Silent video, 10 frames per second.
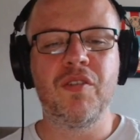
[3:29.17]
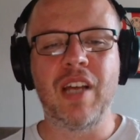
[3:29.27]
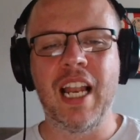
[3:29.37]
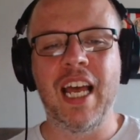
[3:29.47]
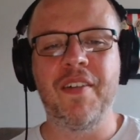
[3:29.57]

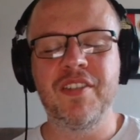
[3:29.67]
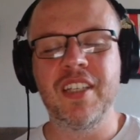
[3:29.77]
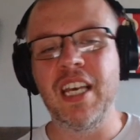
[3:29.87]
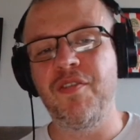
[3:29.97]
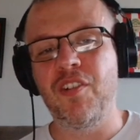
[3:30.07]

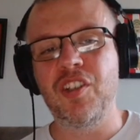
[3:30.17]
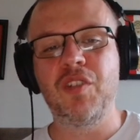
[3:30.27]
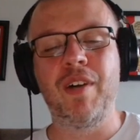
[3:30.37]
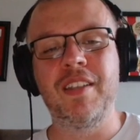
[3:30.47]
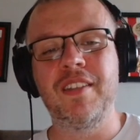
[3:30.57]
LAFC for
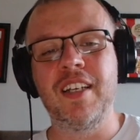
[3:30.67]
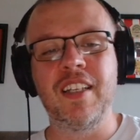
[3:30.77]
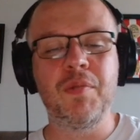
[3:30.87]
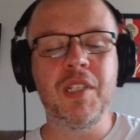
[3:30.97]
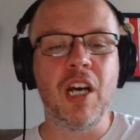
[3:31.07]
Cifuentes,
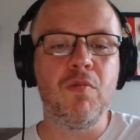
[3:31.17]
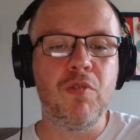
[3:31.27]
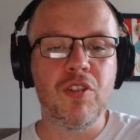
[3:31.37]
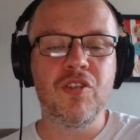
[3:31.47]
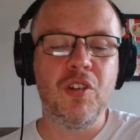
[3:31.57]
as we know,
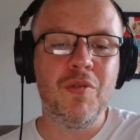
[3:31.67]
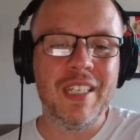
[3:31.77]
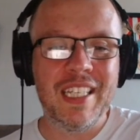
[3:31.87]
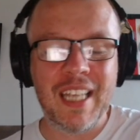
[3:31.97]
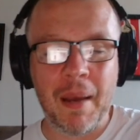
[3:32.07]
runs to
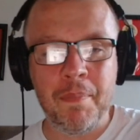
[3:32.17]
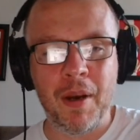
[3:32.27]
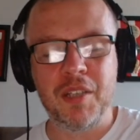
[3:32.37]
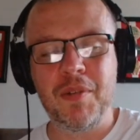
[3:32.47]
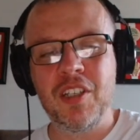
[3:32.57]

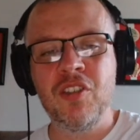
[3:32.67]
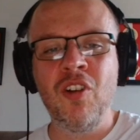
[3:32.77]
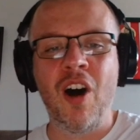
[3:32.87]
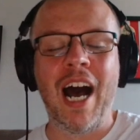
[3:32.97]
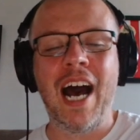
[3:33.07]
December. So he's
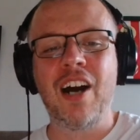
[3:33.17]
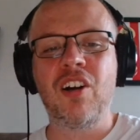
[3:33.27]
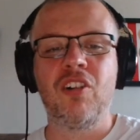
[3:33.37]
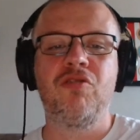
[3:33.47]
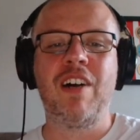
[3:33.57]
not out of
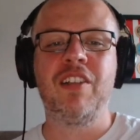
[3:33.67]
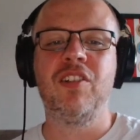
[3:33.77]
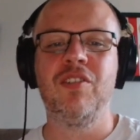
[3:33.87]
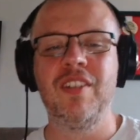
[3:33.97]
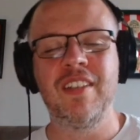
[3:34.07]
contract
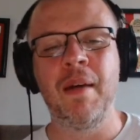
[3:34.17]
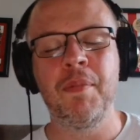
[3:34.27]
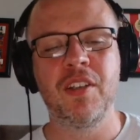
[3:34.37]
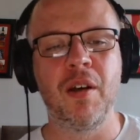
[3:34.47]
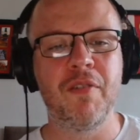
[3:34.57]
till
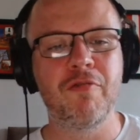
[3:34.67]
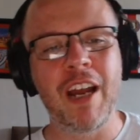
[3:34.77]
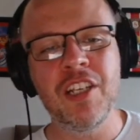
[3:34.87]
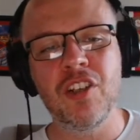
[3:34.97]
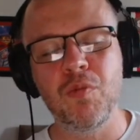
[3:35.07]
December. So if
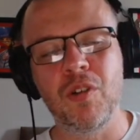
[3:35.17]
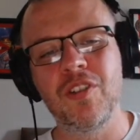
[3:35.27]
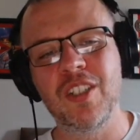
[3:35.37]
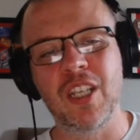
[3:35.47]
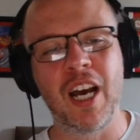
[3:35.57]
Rangers want
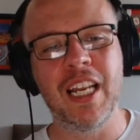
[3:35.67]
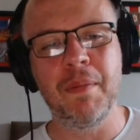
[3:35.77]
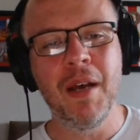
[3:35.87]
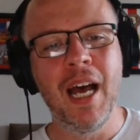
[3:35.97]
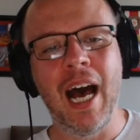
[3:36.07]
to sign
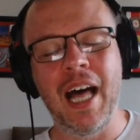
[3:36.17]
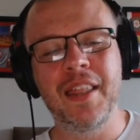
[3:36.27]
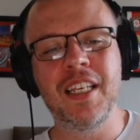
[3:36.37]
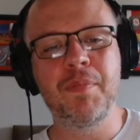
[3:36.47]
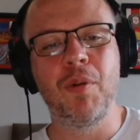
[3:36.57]
him
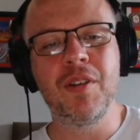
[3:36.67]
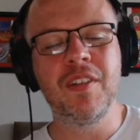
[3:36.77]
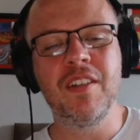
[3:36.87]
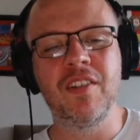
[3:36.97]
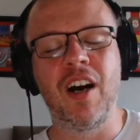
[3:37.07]
at this point
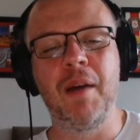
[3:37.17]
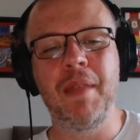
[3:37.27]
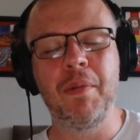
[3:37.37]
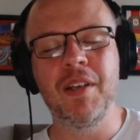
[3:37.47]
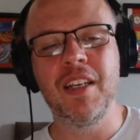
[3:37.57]
in time,
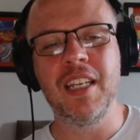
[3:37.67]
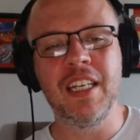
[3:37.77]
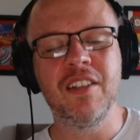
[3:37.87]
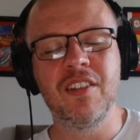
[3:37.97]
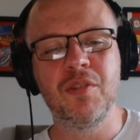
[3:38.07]
they would
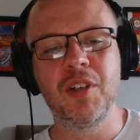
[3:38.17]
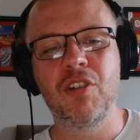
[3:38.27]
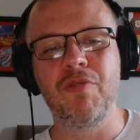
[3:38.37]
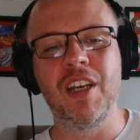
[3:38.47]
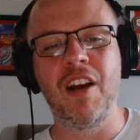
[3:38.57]
need to
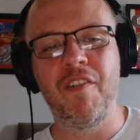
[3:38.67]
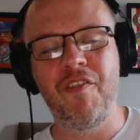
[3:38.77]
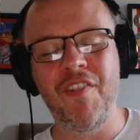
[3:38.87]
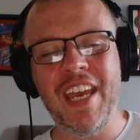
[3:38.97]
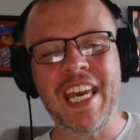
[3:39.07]
agree a
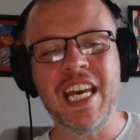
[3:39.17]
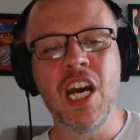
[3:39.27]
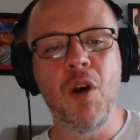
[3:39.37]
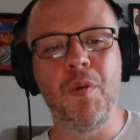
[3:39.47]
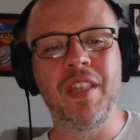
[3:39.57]
fee
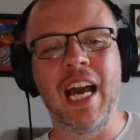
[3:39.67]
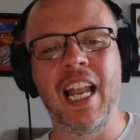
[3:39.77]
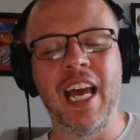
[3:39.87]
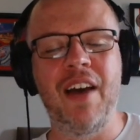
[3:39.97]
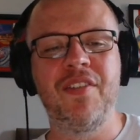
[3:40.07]
with
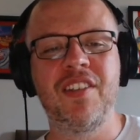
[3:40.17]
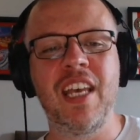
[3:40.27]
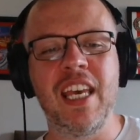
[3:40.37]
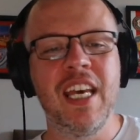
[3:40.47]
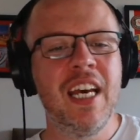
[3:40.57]

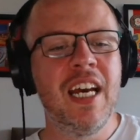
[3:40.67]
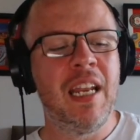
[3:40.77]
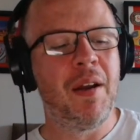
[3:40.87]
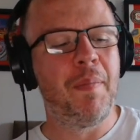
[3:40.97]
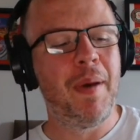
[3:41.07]
LAFC.
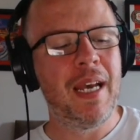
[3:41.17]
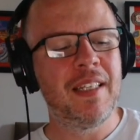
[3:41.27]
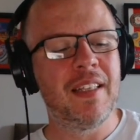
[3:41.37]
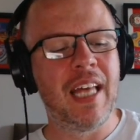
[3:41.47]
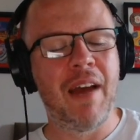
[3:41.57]
Now, it
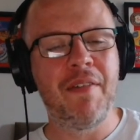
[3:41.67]
appears that